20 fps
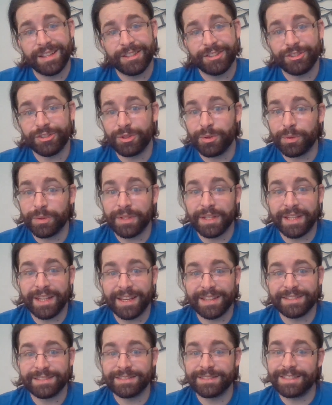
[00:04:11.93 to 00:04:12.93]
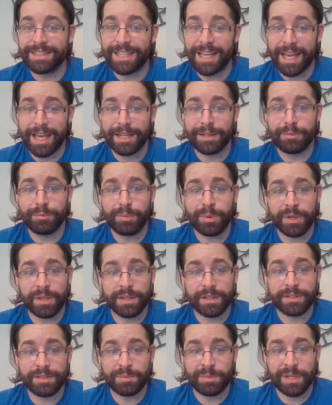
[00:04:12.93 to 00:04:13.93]
you only get 10 book
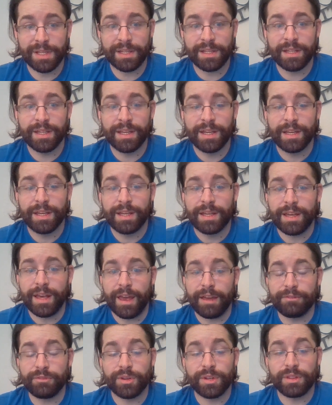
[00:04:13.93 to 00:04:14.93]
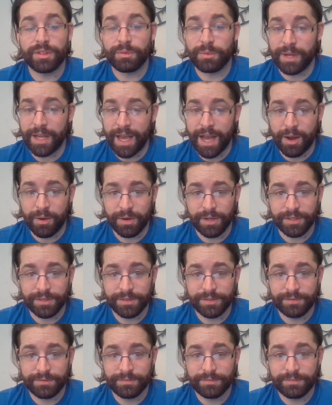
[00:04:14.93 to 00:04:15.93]
XP every 3 hours.
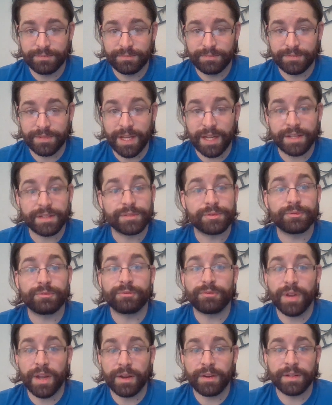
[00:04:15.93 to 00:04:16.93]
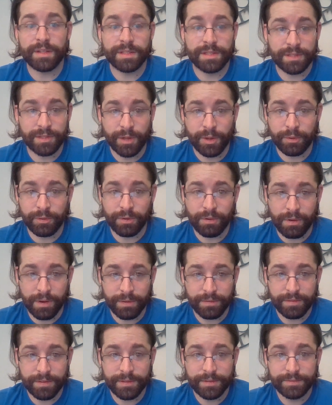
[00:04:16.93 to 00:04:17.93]
That is very slow
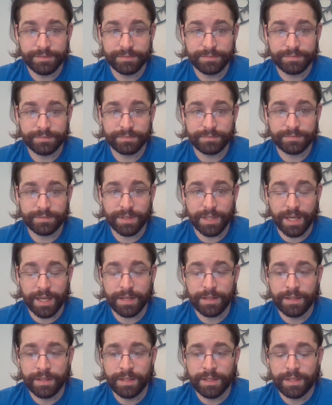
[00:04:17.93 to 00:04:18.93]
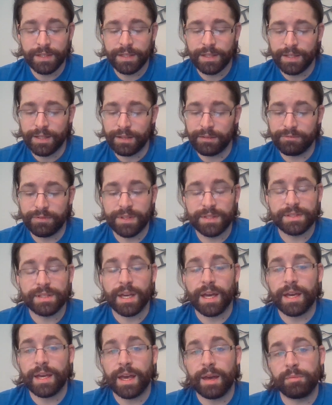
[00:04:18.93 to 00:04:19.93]
growth, okay? If this
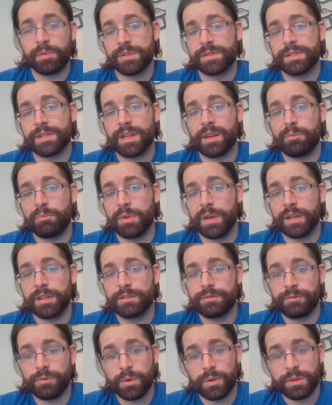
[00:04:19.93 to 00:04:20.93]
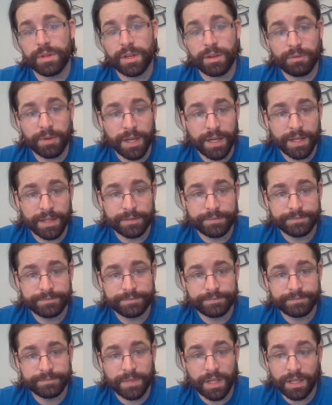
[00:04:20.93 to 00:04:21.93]
guy happens to get picked for the arena
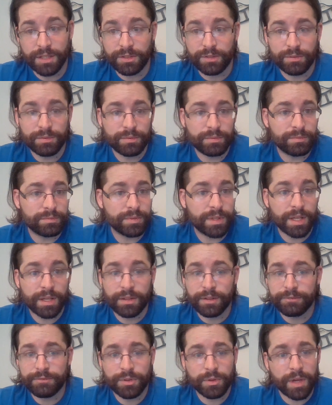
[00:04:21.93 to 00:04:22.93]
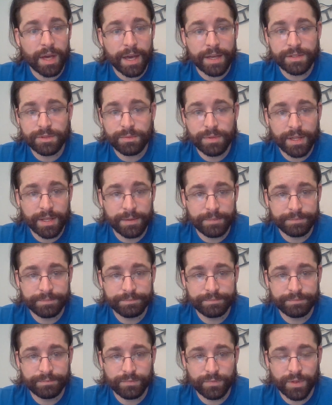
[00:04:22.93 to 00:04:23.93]
and you kill a few guys with him,
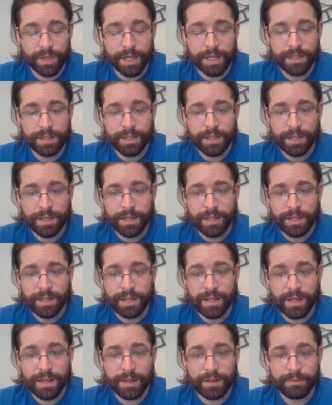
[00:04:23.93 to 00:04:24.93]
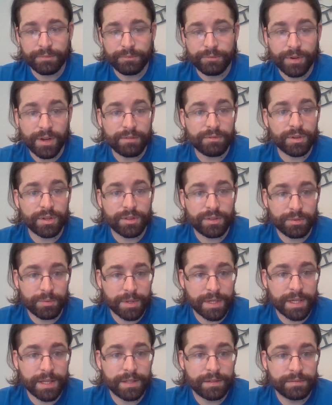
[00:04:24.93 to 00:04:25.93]
right? For every
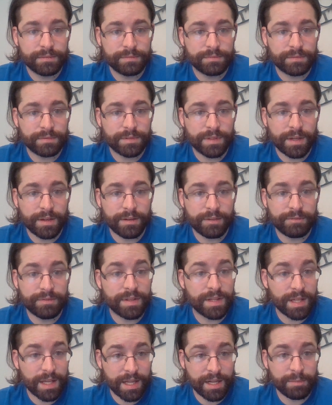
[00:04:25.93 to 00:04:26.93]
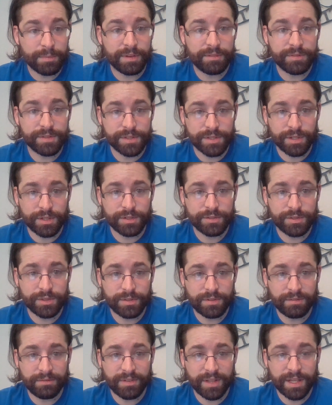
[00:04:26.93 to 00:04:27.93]
3 of the enemy viziers you
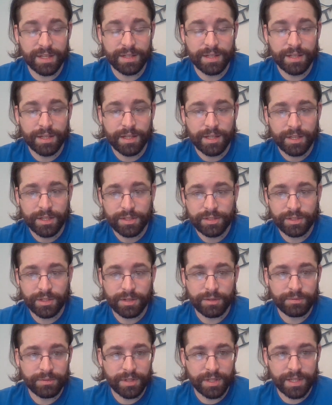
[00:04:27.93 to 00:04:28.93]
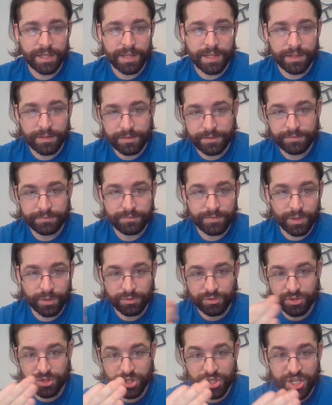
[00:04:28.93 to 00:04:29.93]
defeat, you get
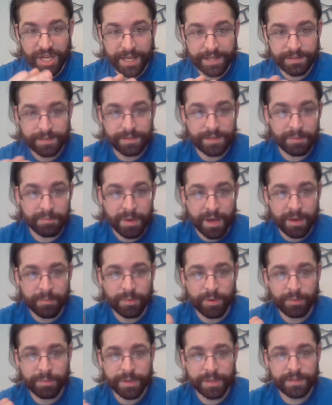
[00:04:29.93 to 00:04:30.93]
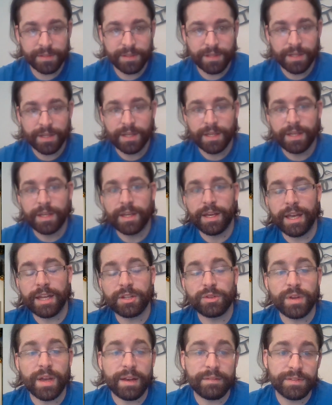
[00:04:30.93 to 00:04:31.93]
those chests that pop open, and
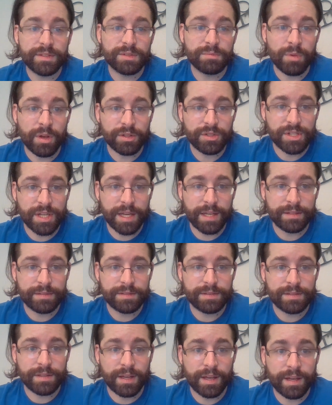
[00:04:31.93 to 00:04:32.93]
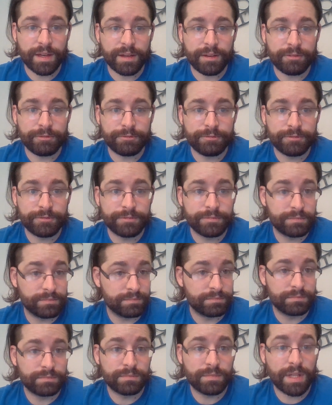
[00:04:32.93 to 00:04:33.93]
you have a small chance of
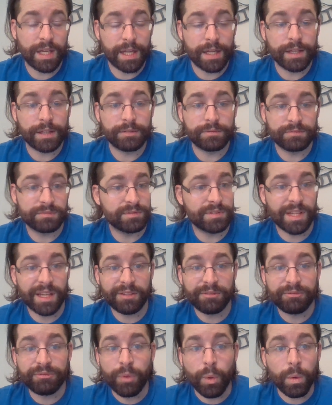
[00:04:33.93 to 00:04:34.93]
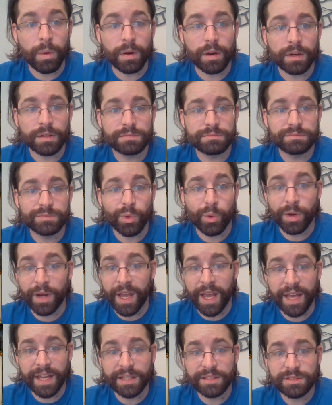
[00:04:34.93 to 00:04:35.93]
getting like 4 or
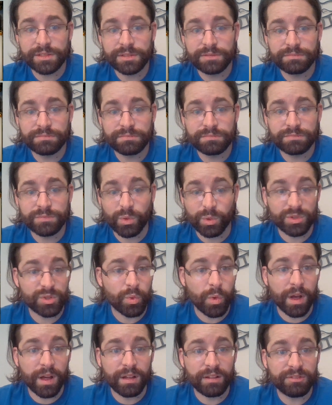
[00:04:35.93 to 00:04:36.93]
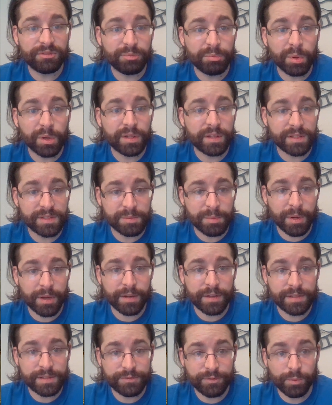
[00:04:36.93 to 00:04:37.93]
8 or 12 book
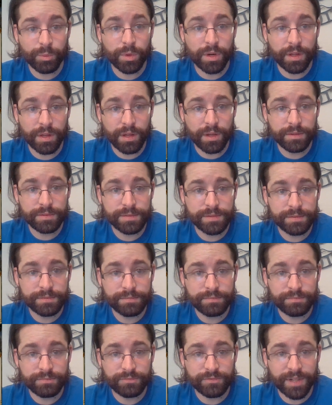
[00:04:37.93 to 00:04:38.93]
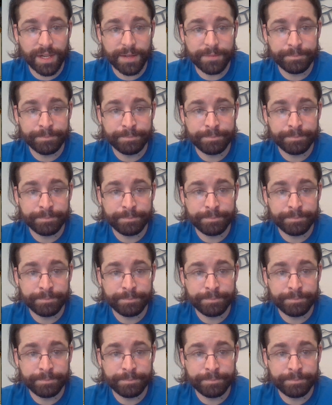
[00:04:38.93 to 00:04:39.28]
experience from one of those, right?